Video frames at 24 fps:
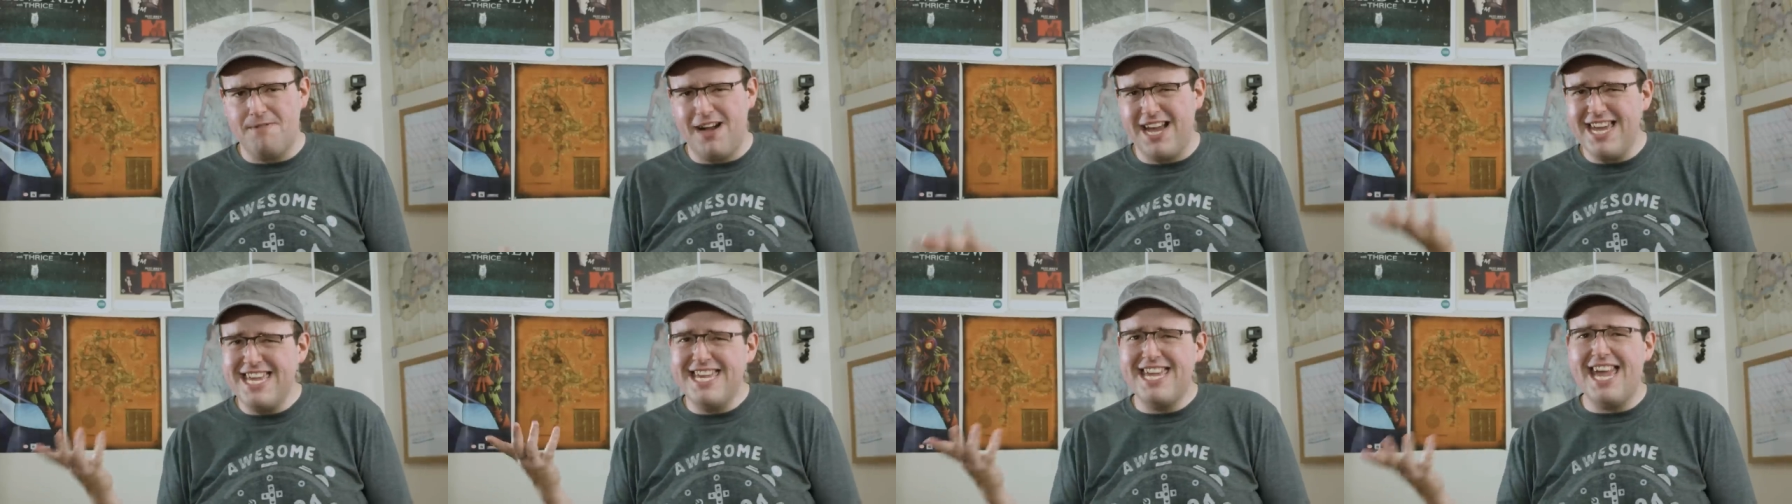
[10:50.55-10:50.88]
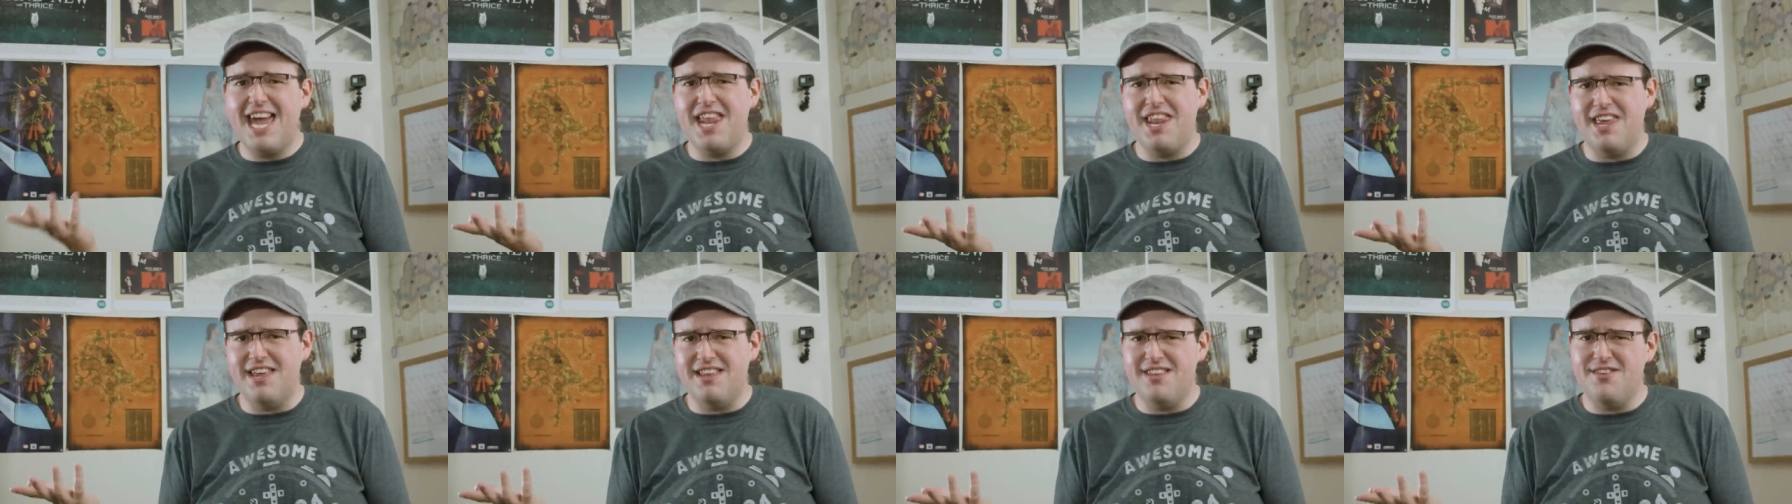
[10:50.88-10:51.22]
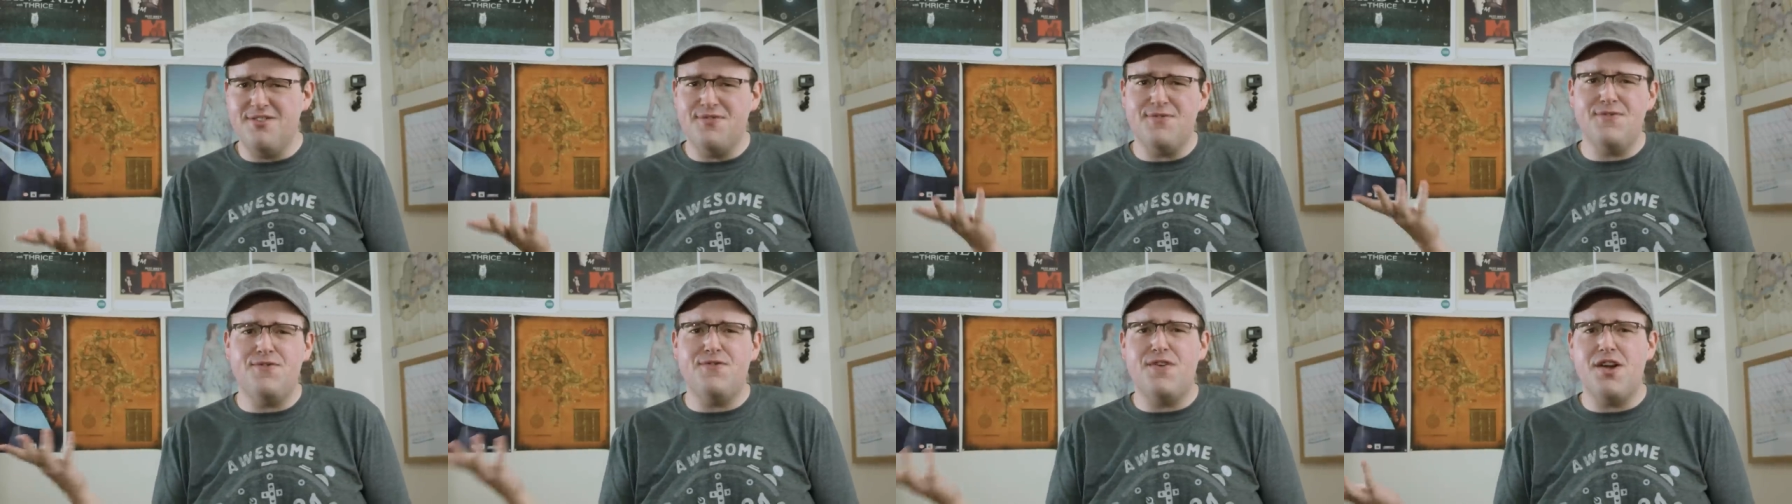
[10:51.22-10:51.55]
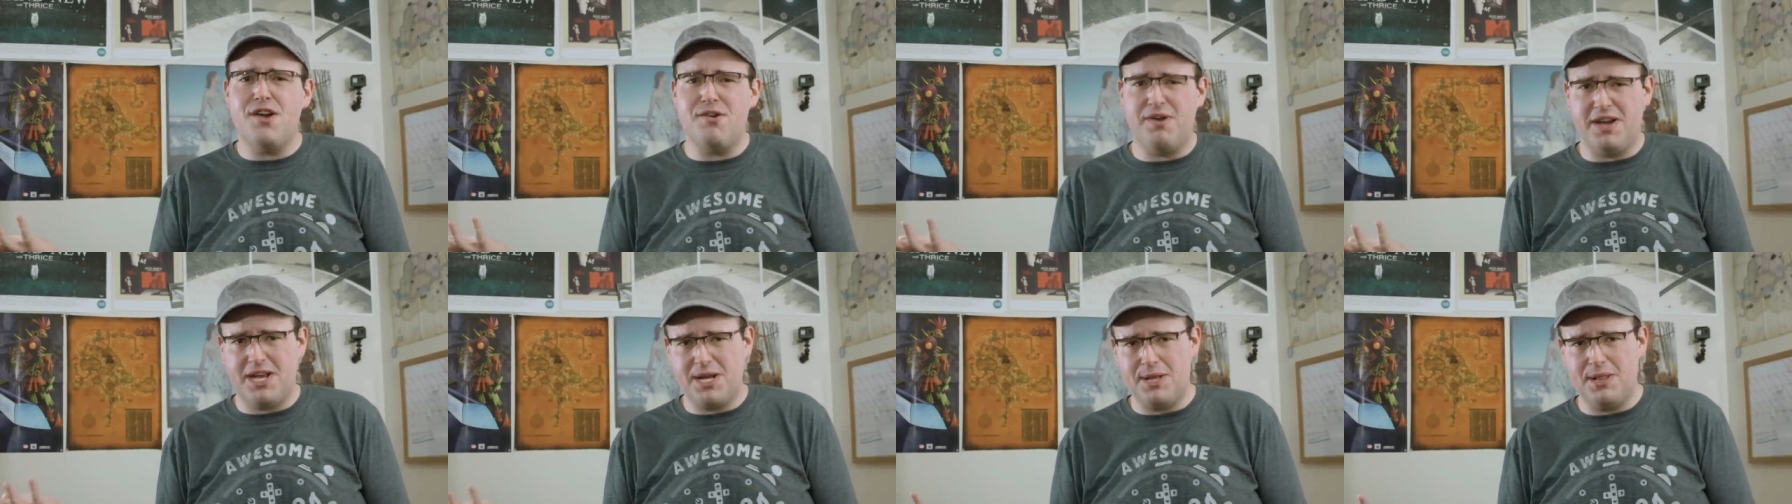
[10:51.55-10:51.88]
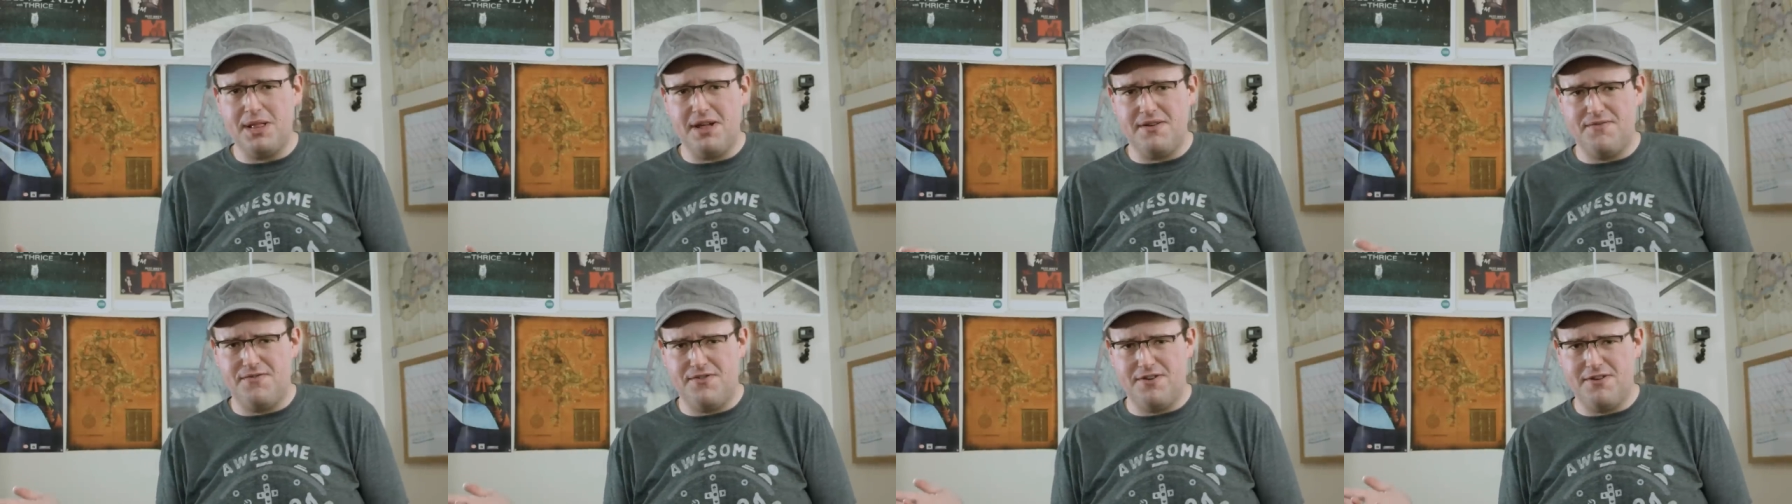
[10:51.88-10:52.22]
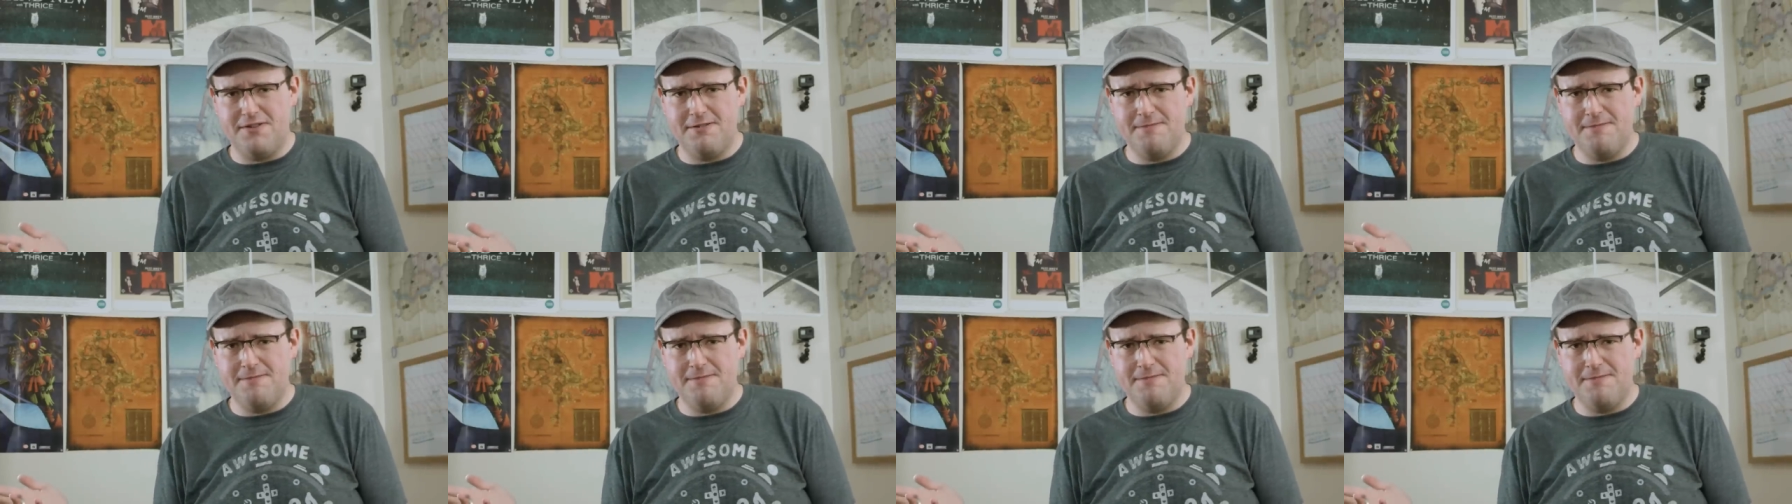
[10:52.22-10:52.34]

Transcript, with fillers: I get it. You're very clever.